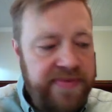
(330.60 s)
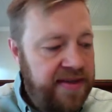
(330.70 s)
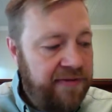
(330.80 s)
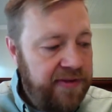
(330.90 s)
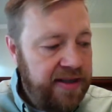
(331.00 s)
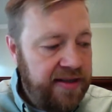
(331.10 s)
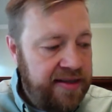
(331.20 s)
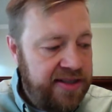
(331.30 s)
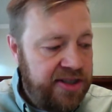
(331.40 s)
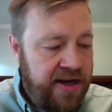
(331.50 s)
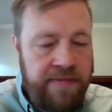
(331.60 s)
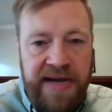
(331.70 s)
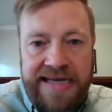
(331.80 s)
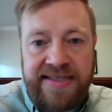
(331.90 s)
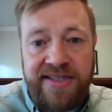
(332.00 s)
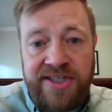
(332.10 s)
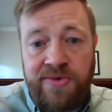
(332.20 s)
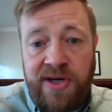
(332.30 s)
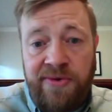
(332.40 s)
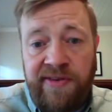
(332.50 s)
Definitely the John passage is
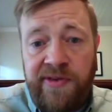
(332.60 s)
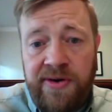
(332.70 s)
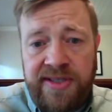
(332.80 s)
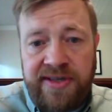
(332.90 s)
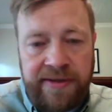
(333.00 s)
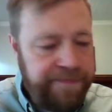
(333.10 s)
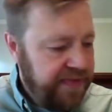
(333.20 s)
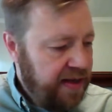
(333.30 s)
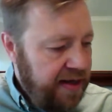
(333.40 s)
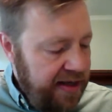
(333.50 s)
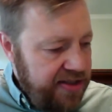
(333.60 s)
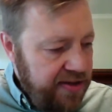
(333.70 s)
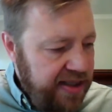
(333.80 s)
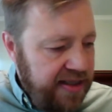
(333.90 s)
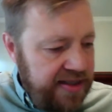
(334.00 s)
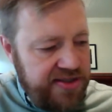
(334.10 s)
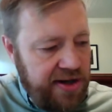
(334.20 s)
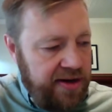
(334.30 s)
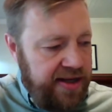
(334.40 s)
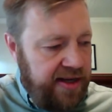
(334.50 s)
what I want to focus on. And so to get us
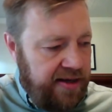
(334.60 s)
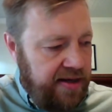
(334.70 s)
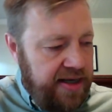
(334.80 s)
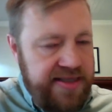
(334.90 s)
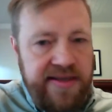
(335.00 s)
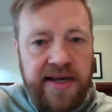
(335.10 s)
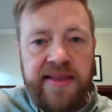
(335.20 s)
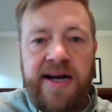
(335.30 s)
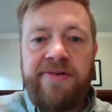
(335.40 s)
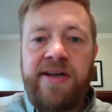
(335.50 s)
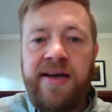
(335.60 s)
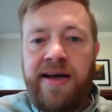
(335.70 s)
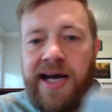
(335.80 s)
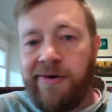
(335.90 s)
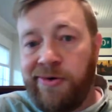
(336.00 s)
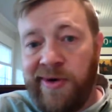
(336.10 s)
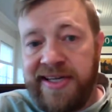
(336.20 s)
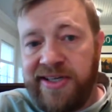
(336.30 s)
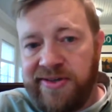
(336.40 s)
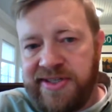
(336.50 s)
started here, I just thought that I would
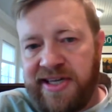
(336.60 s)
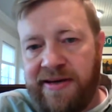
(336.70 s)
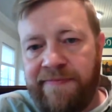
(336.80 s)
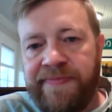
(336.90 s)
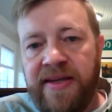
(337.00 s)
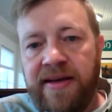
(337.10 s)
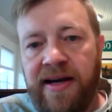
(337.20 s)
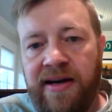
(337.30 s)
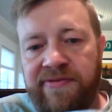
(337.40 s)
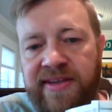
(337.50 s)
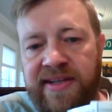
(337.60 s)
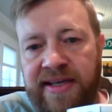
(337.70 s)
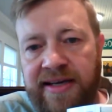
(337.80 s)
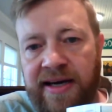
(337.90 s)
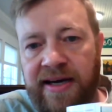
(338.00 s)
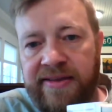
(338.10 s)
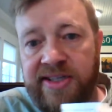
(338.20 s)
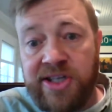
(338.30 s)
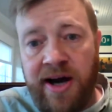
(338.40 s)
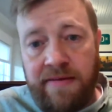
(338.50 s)
read you some of the
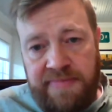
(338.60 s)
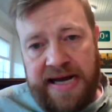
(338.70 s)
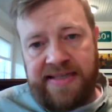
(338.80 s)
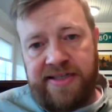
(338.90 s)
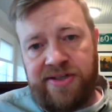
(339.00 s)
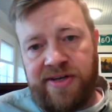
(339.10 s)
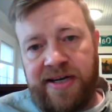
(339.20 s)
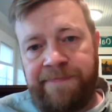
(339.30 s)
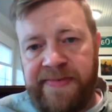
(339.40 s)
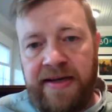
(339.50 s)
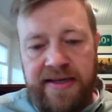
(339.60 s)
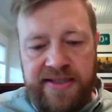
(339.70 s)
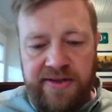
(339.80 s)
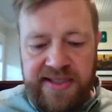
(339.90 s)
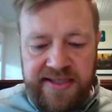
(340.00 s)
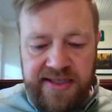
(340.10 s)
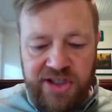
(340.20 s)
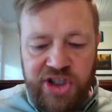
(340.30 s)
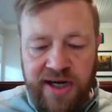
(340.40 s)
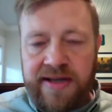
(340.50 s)
John passage, okay? So this is in
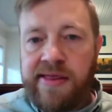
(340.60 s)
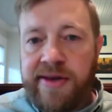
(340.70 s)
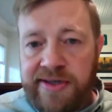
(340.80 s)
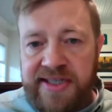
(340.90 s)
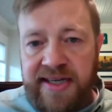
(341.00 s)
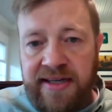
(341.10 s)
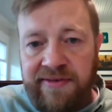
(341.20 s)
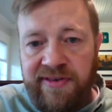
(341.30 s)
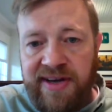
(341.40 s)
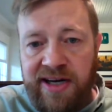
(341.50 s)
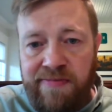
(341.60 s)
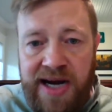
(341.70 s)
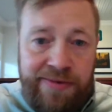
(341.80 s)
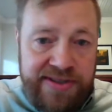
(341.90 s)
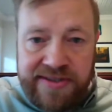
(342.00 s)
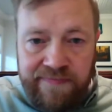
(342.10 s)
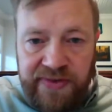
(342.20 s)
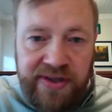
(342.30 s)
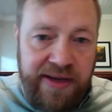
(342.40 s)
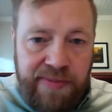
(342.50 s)
John 13. If you've got your Bibles,
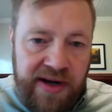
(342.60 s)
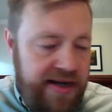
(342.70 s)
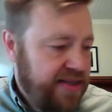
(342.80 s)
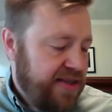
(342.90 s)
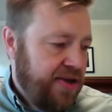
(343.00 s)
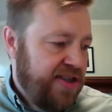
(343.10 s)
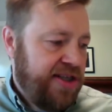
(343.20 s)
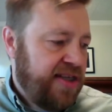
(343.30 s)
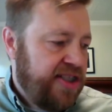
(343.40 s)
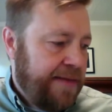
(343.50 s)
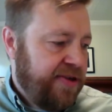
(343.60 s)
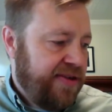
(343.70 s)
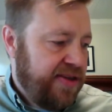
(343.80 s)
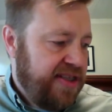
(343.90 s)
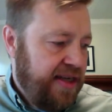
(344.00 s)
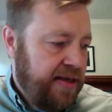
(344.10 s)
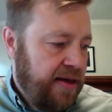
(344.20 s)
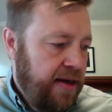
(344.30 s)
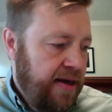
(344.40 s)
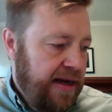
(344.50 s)
you can hit pause, go to John chapter 13.
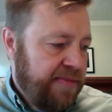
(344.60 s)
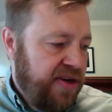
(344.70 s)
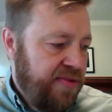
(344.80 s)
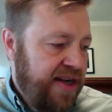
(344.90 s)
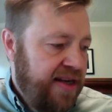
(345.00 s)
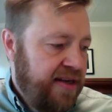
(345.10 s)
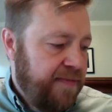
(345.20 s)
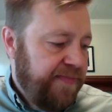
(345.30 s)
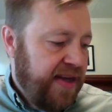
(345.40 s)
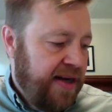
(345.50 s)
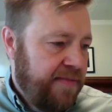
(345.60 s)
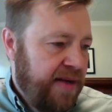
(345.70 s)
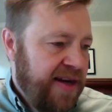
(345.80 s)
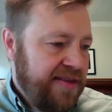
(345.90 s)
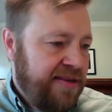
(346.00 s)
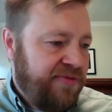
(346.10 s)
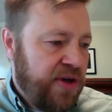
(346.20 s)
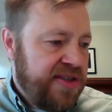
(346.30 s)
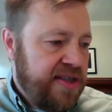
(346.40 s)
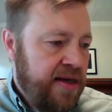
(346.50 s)
I'm going to read about the
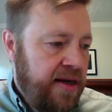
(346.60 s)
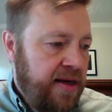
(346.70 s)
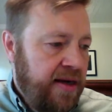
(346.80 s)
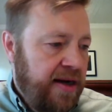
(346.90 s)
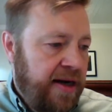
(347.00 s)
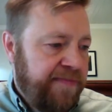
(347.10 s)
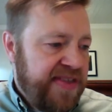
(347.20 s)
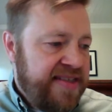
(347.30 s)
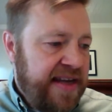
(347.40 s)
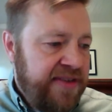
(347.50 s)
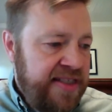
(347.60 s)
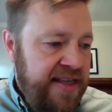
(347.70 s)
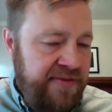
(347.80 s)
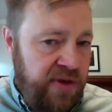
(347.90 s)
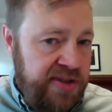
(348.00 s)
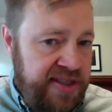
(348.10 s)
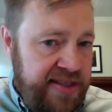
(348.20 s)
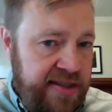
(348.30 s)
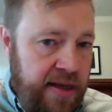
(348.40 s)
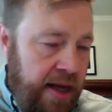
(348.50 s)
first 17
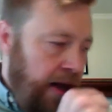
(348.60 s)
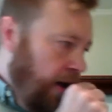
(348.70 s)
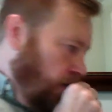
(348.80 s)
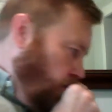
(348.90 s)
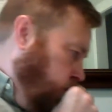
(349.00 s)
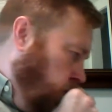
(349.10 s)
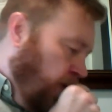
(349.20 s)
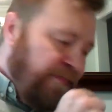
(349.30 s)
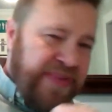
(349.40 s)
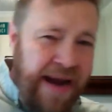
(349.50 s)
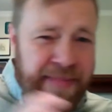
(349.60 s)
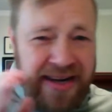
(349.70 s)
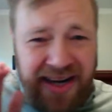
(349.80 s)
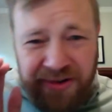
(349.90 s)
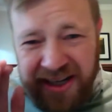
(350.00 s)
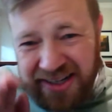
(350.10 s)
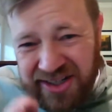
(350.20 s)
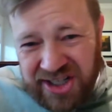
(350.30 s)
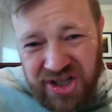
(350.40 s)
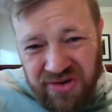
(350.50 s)
verses. I might not read it
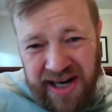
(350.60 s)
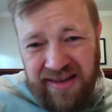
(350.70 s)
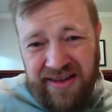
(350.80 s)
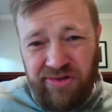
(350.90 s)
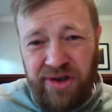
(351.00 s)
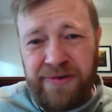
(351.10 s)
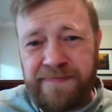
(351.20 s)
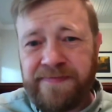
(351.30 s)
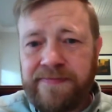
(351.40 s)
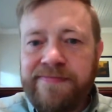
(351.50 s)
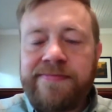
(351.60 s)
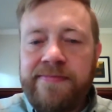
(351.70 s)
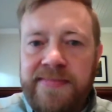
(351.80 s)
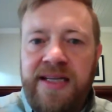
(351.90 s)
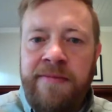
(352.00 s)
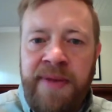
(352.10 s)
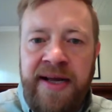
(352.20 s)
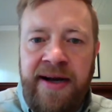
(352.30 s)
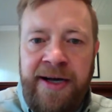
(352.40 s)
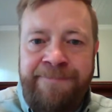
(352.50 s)
just directly through,
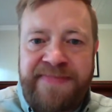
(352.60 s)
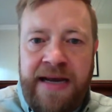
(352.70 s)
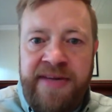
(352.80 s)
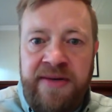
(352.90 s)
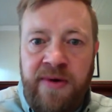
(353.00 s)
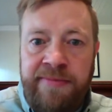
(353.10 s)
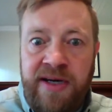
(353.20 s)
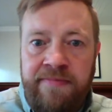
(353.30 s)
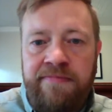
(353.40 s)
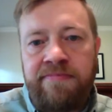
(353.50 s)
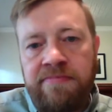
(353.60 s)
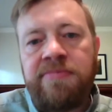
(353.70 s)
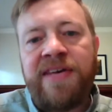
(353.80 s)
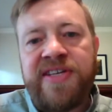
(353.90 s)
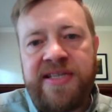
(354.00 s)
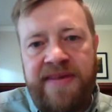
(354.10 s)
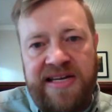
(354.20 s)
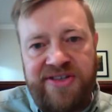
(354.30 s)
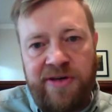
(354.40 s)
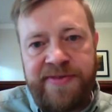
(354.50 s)
but I'm gonna give you some
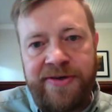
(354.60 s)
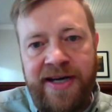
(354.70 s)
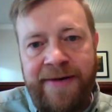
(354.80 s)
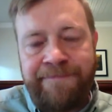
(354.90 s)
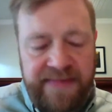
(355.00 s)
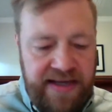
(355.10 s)
excerpts, okay?